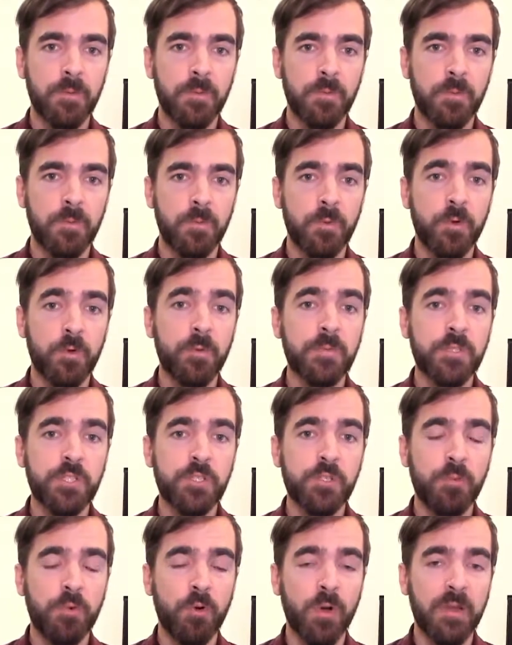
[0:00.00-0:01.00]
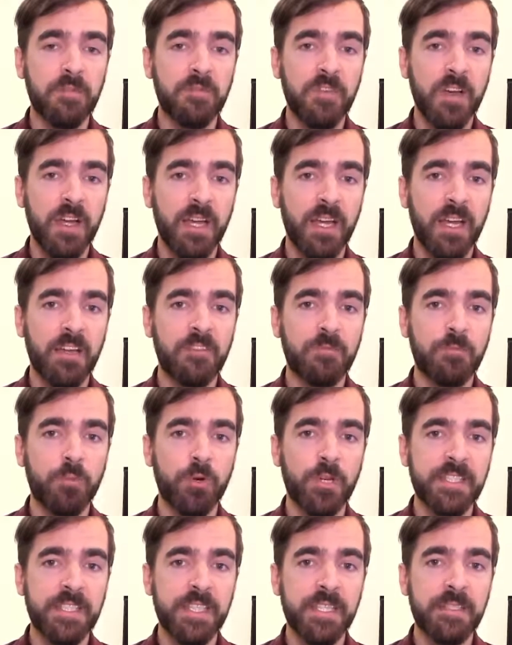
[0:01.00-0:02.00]
Room 2.5
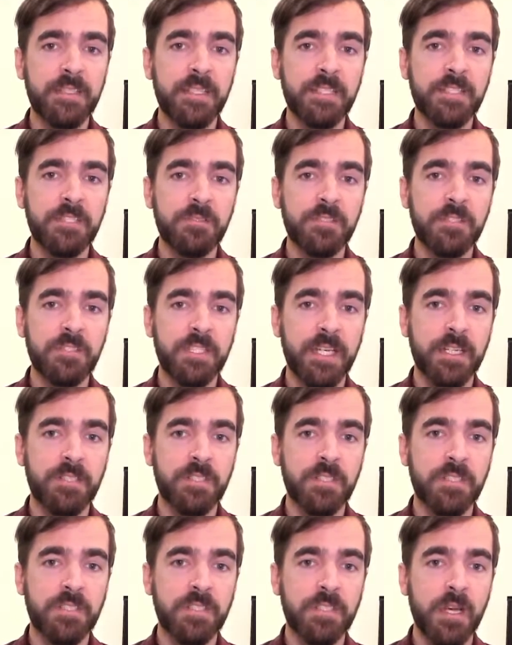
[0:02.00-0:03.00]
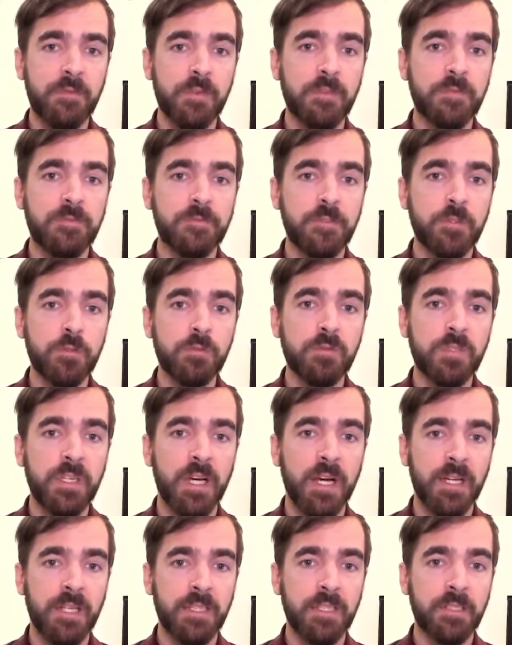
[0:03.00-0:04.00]
brings the initial stages of a full
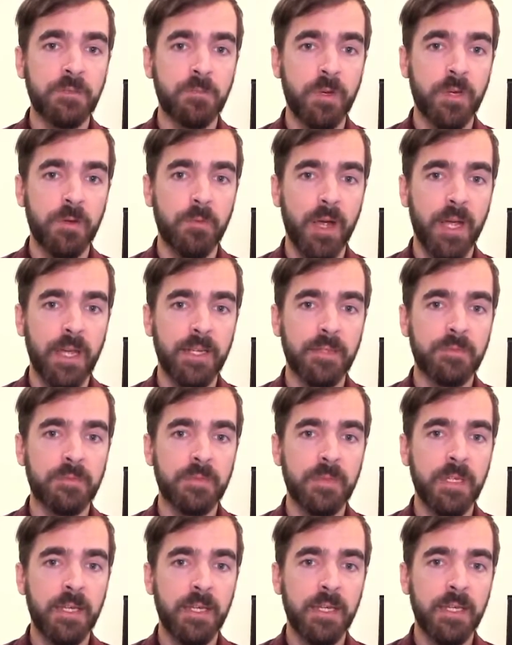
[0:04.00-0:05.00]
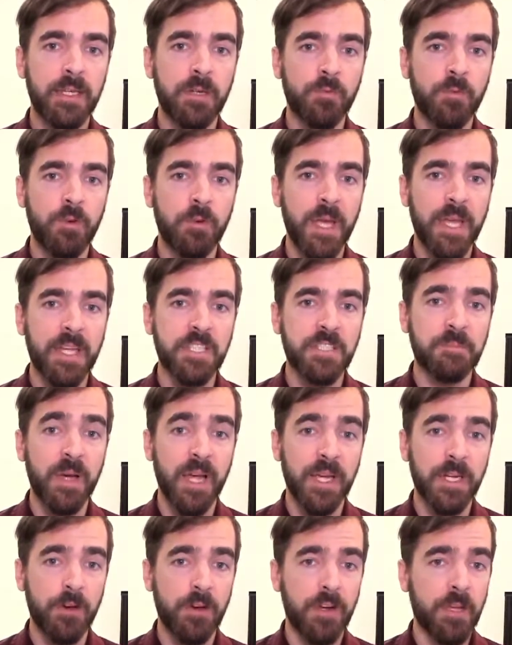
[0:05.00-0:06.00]
Kotlin rewrite. It remains
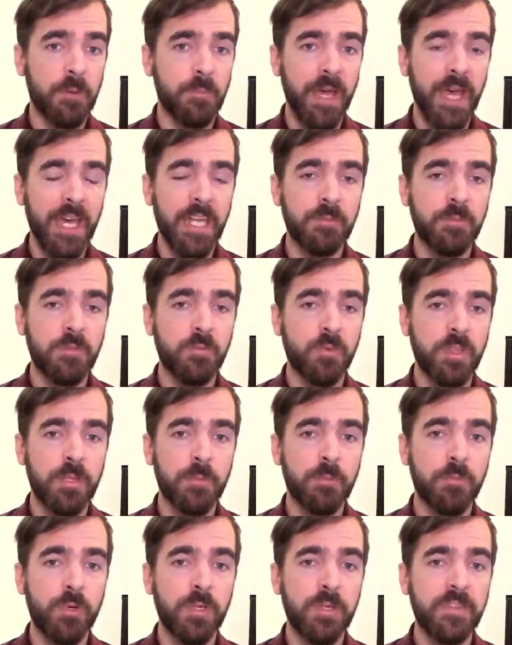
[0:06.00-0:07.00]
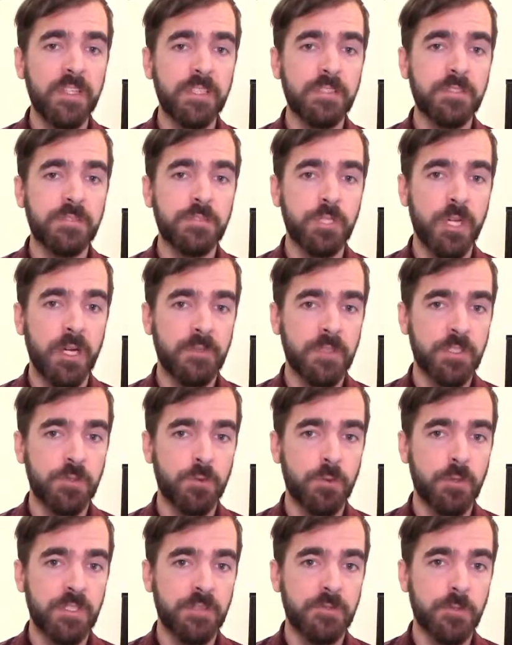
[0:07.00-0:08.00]
binary compatible with the previous
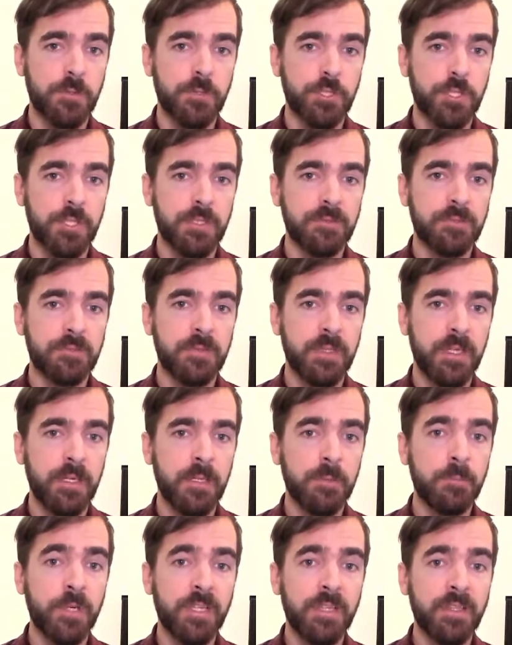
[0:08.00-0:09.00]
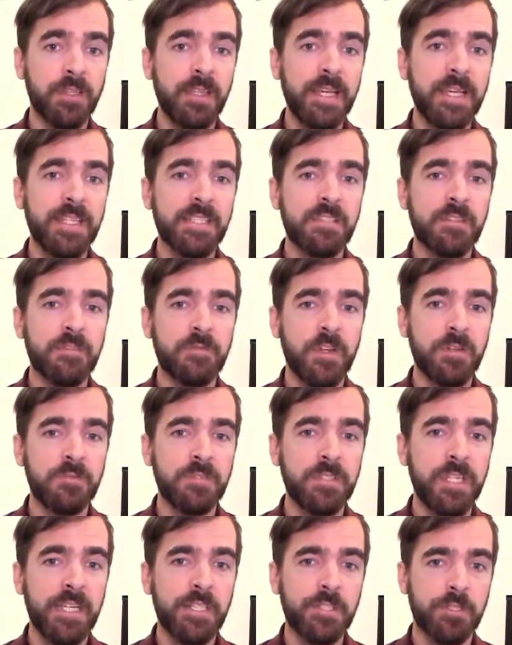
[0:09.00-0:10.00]
Java-sourced version, but lays the
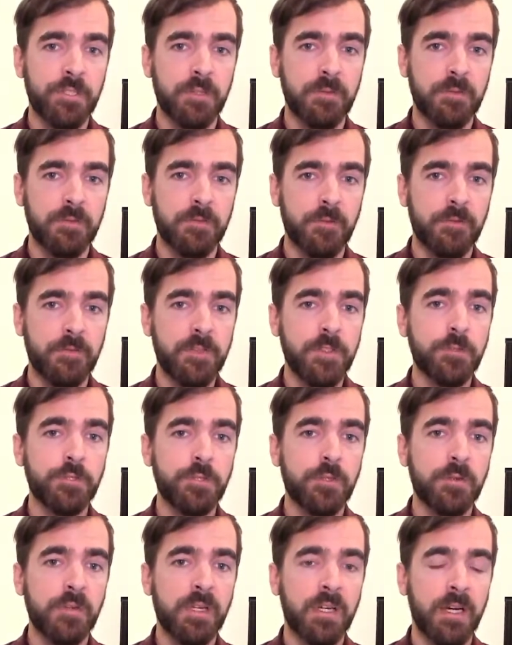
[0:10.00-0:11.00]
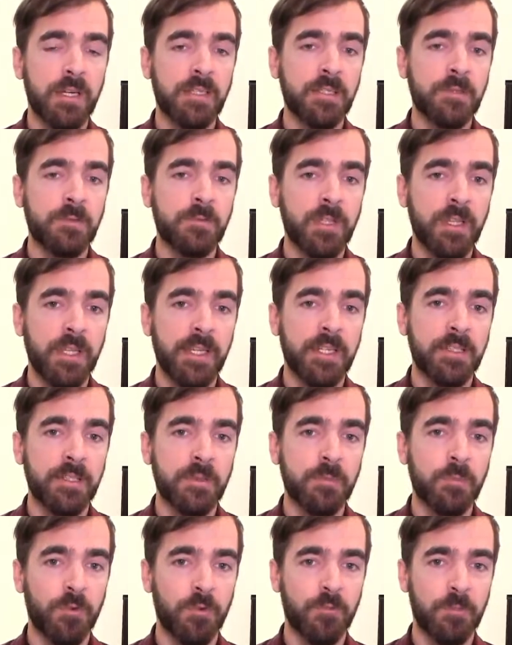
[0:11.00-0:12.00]
foundation for future Kotlin-related
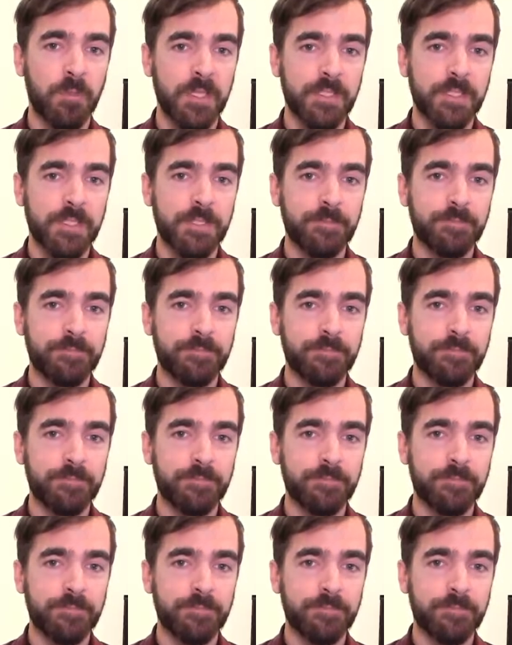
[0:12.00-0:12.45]
improvements.